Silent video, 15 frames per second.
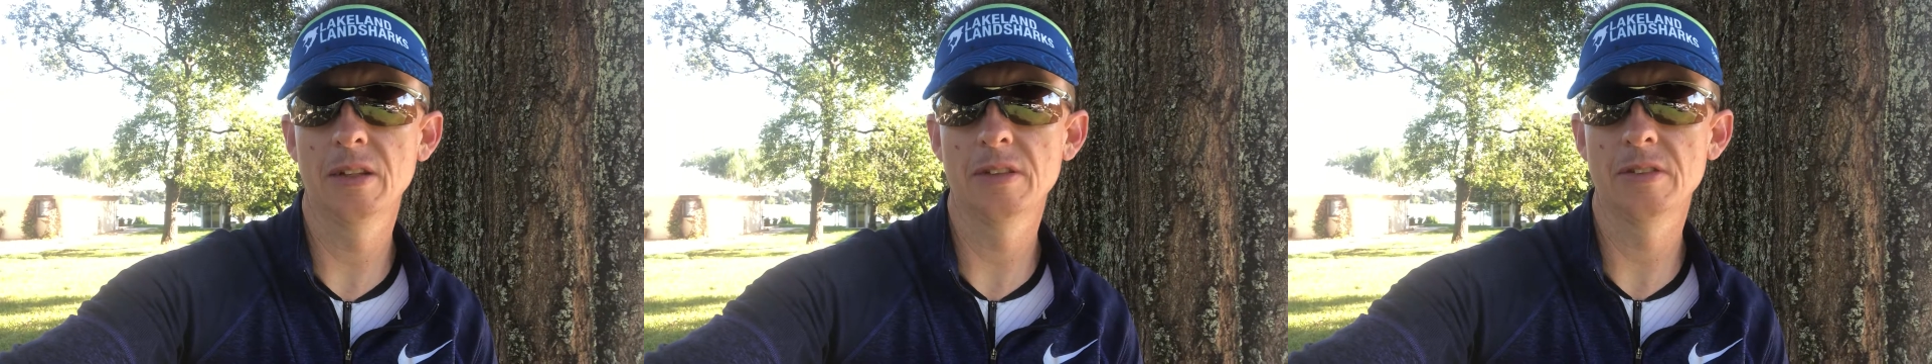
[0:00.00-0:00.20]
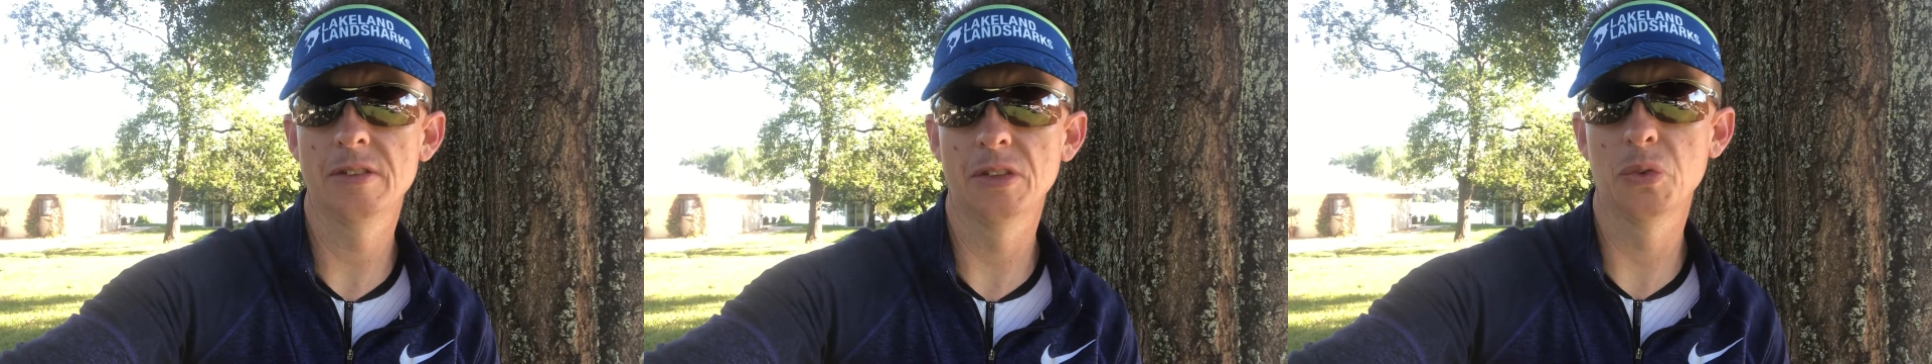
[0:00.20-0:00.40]

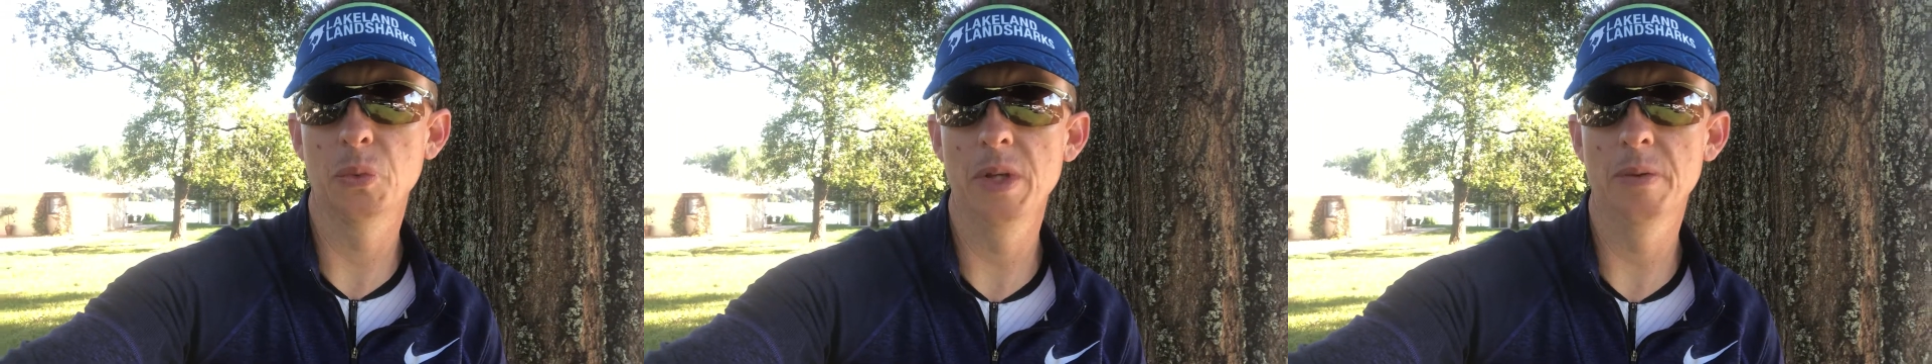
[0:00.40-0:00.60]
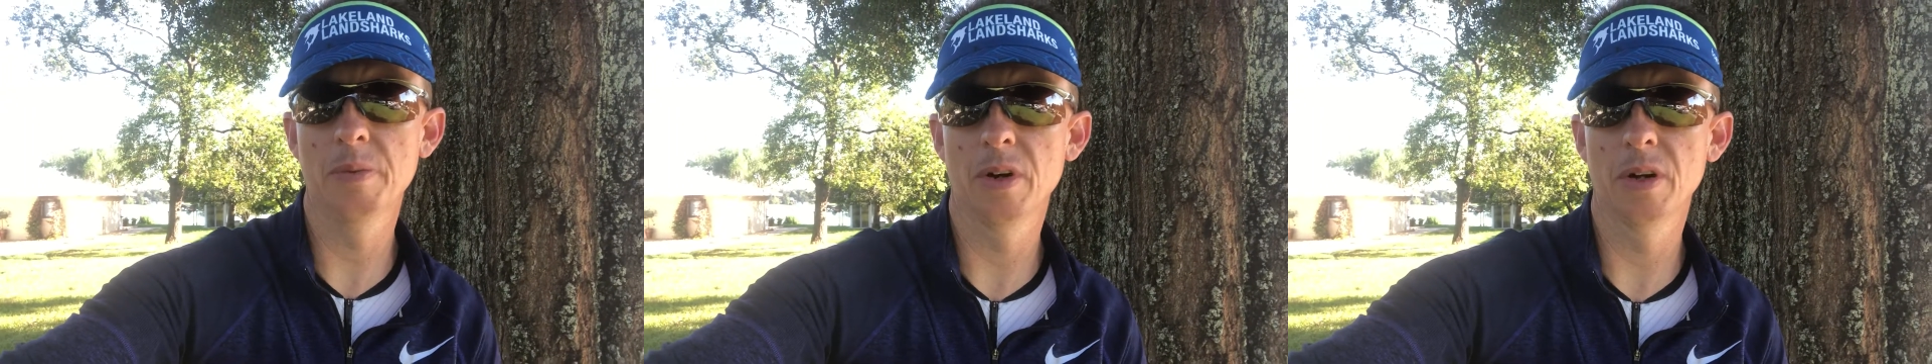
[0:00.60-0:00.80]
six
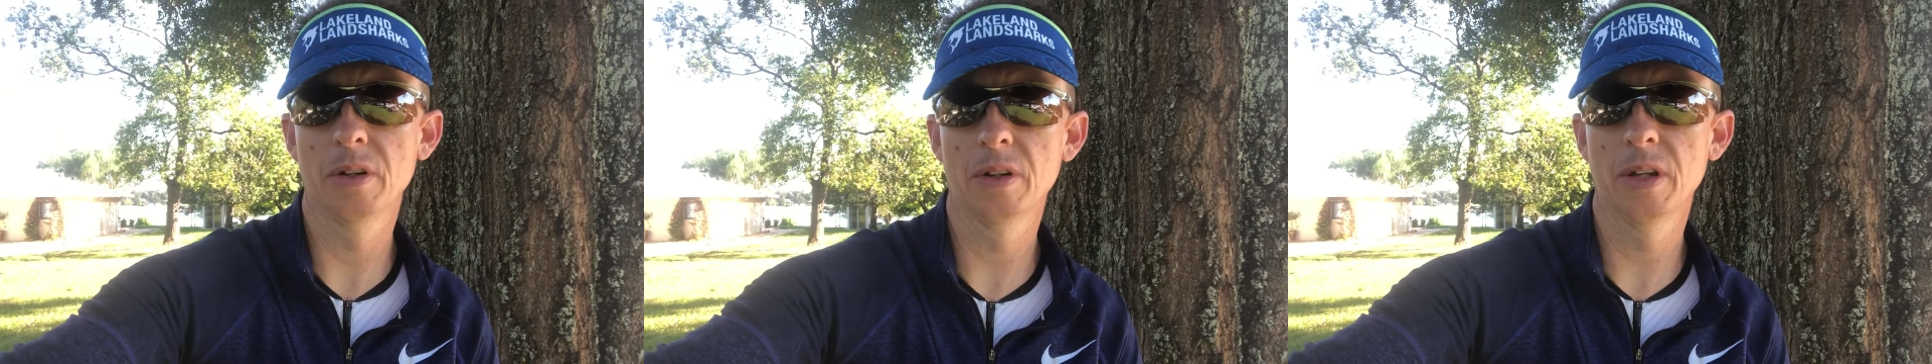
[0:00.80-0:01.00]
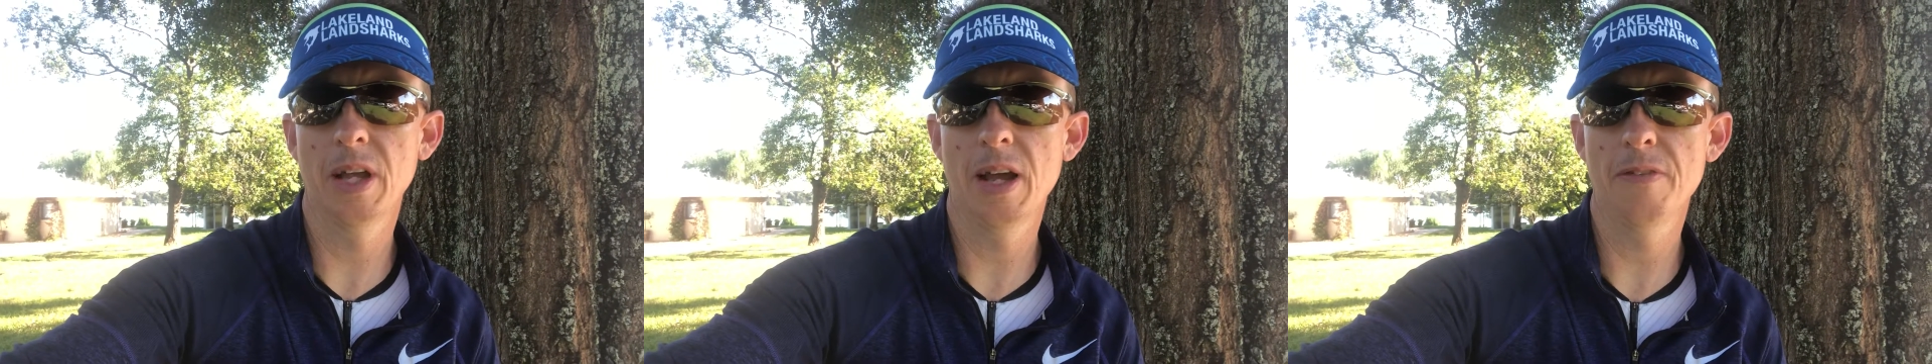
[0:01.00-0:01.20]
week mark,
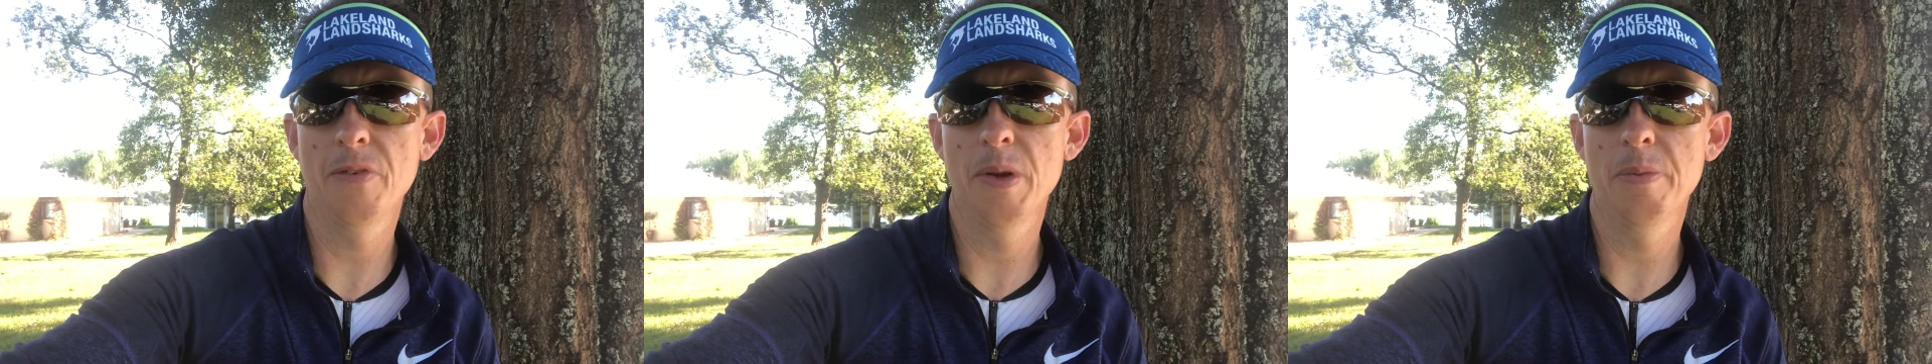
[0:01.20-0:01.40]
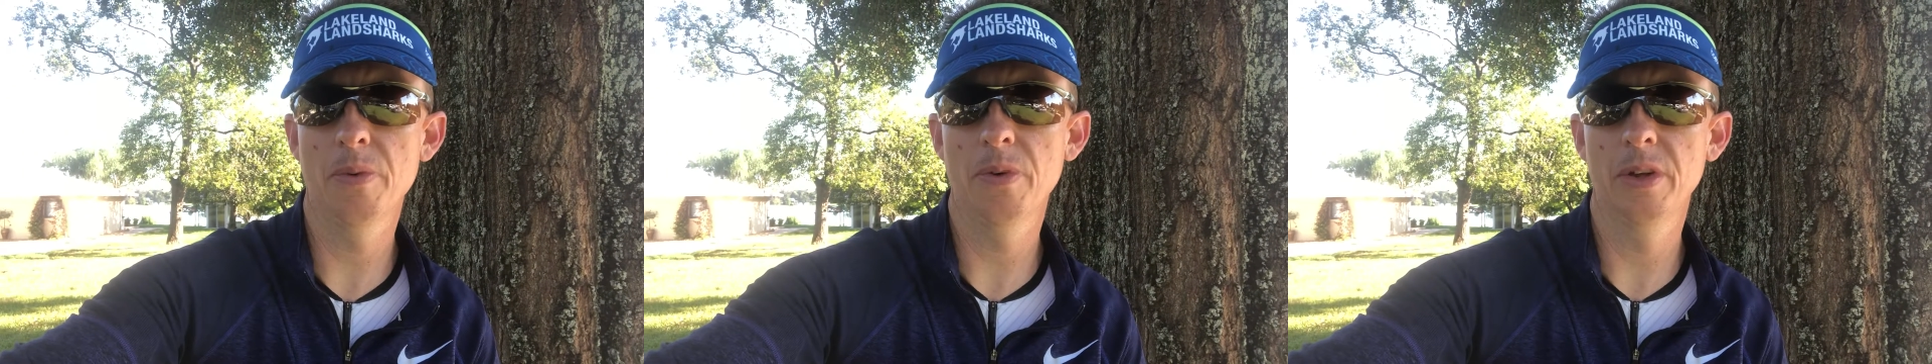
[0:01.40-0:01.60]

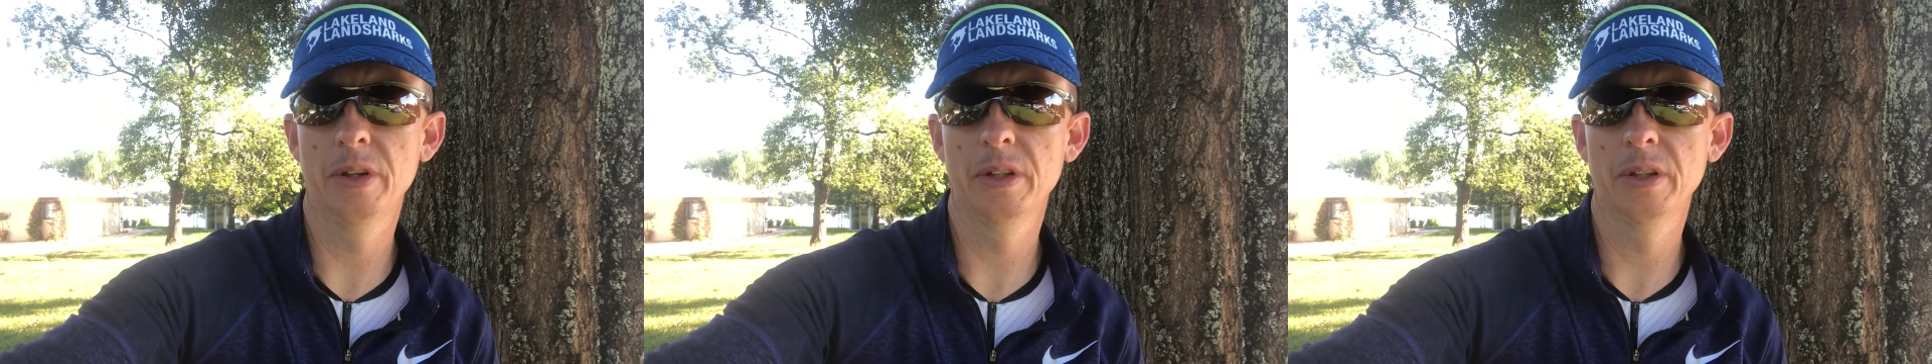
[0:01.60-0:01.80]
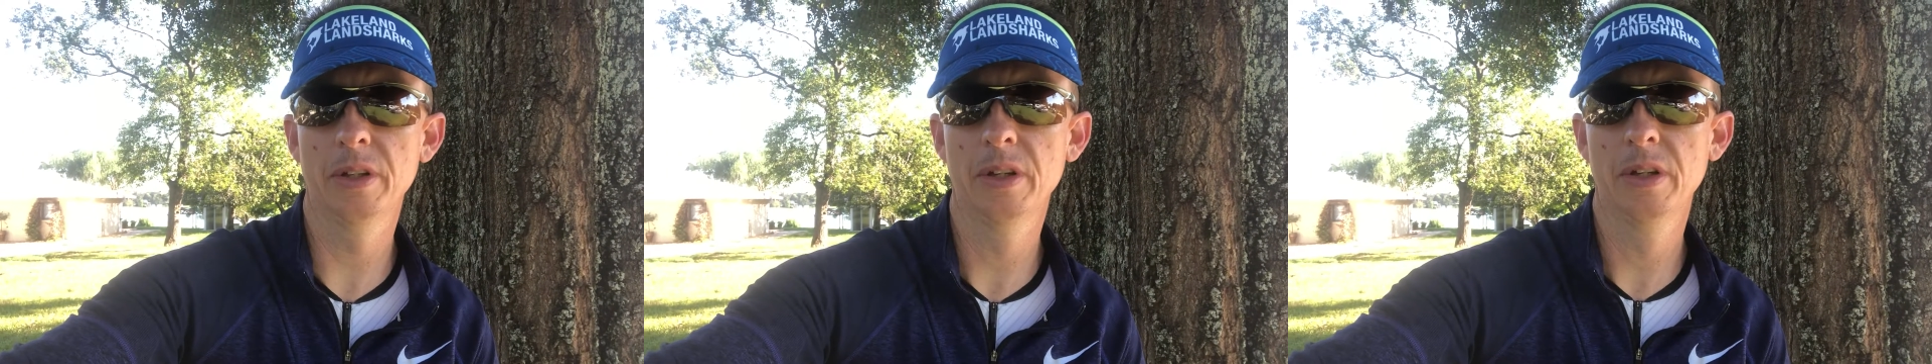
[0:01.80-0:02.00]
halfway point.